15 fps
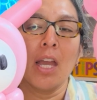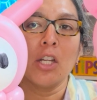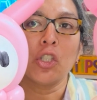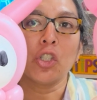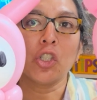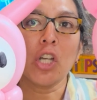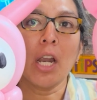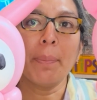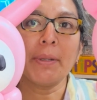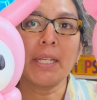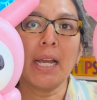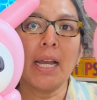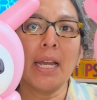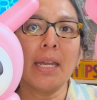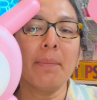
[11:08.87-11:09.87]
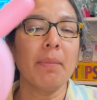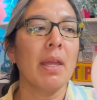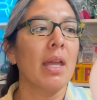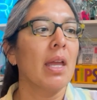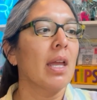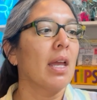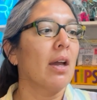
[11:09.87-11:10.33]
Sharpie time,
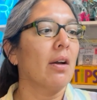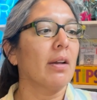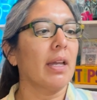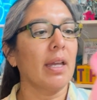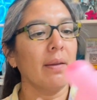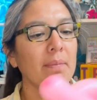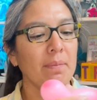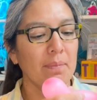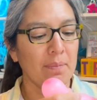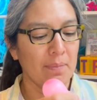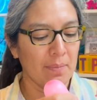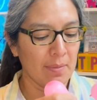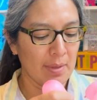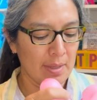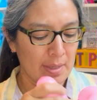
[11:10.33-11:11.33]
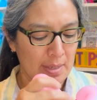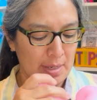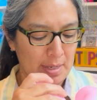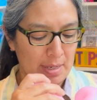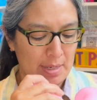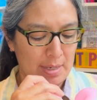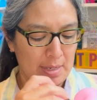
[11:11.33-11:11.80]
okay?
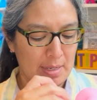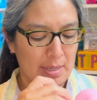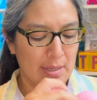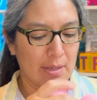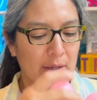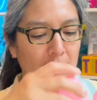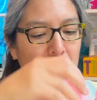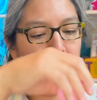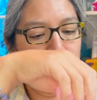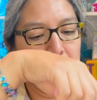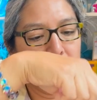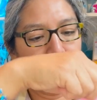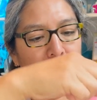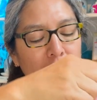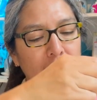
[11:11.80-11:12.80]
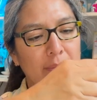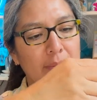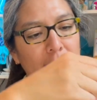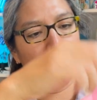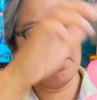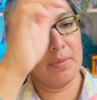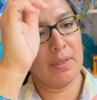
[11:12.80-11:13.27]
So,
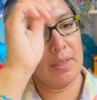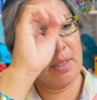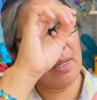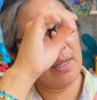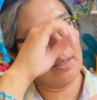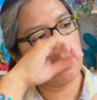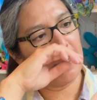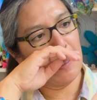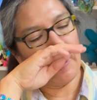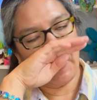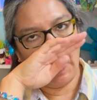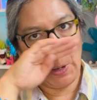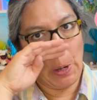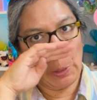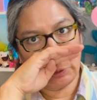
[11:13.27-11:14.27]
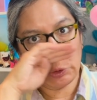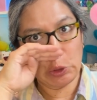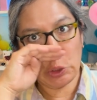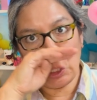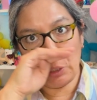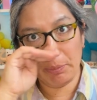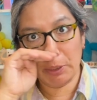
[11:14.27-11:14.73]
let's see,
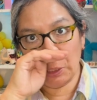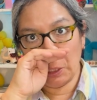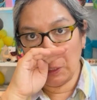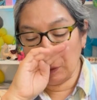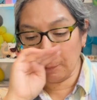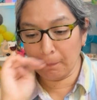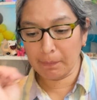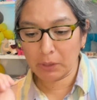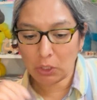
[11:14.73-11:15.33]
Sharpie time.